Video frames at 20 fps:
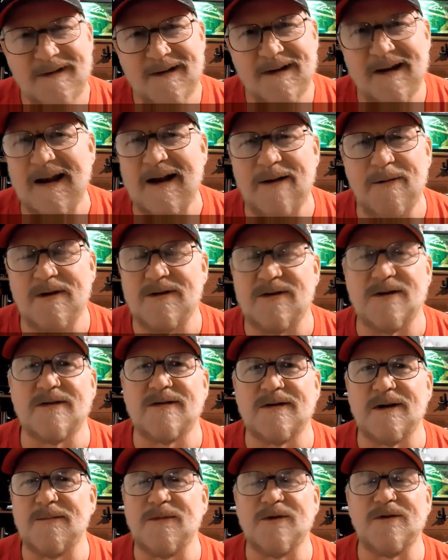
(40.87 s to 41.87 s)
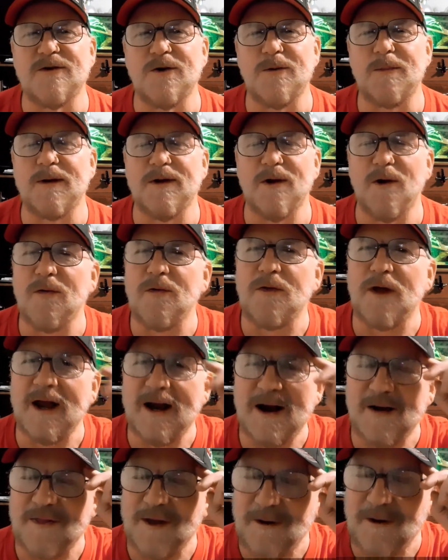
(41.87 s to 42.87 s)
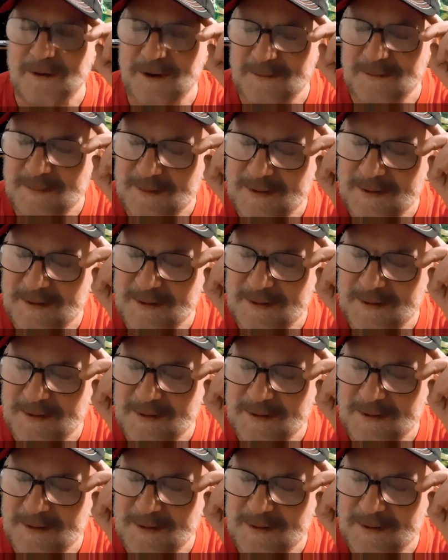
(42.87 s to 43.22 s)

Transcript: Anyway, it's just some stupid little thing I thought of.